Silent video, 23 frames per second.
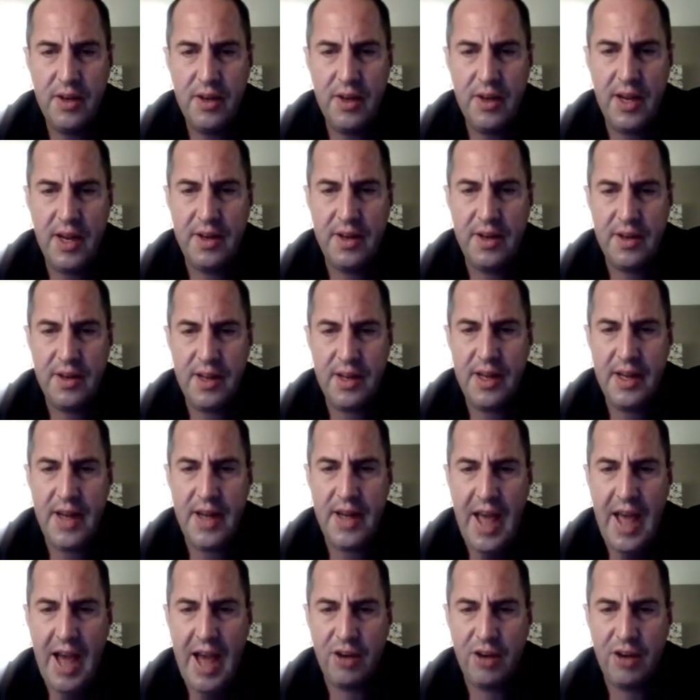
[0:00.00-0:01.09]
And in
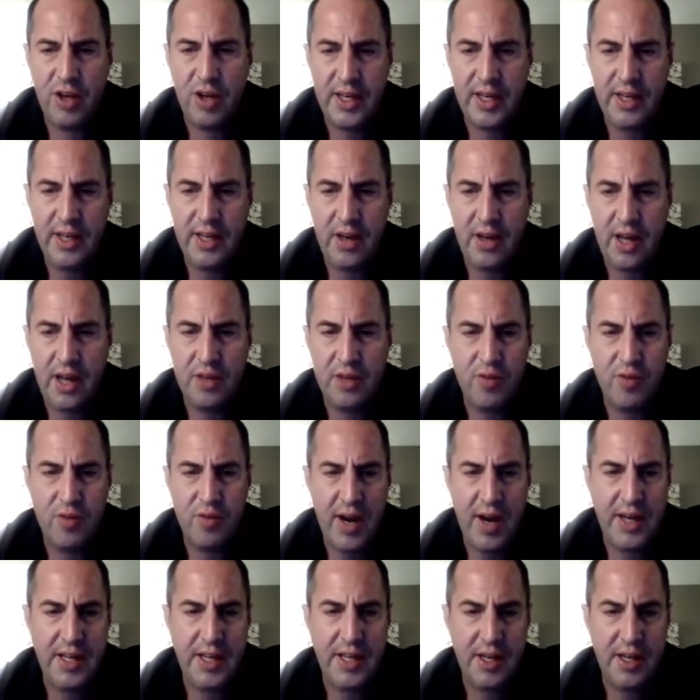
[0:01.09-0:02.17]
aggregate on the
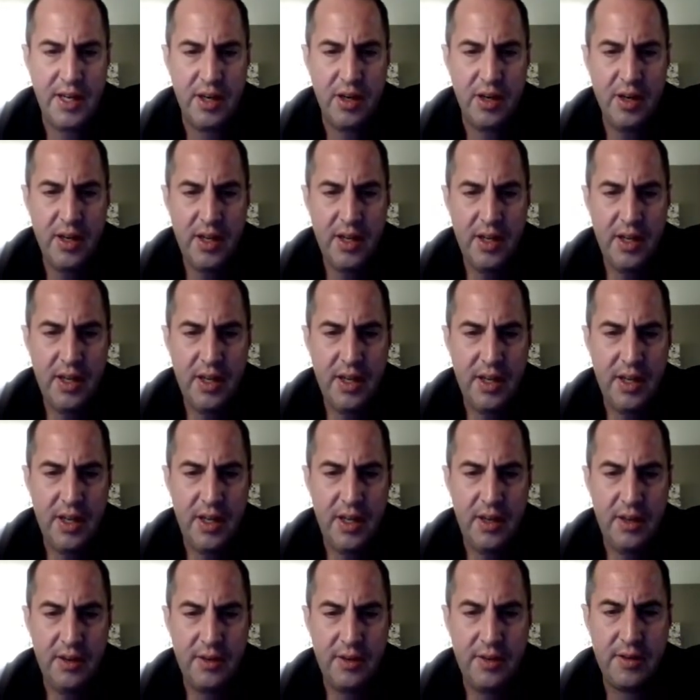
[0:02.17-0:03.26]
right here
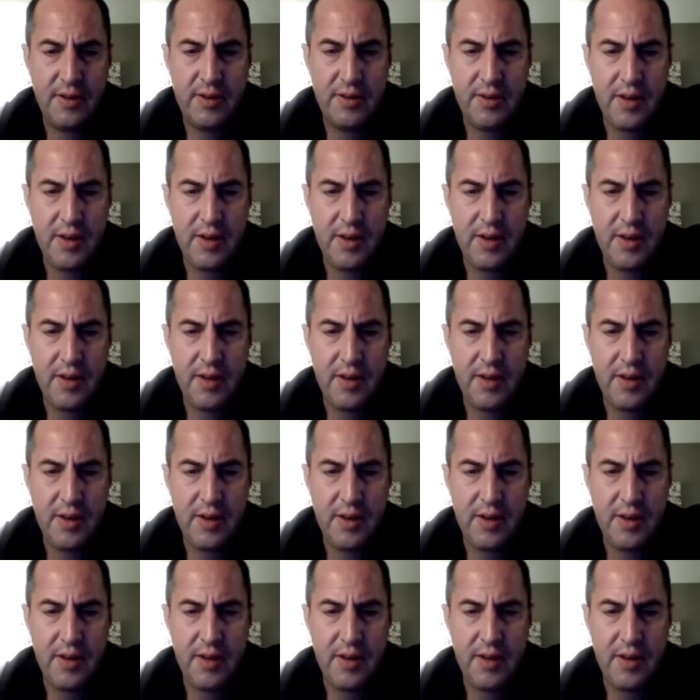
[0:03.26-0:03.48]
is,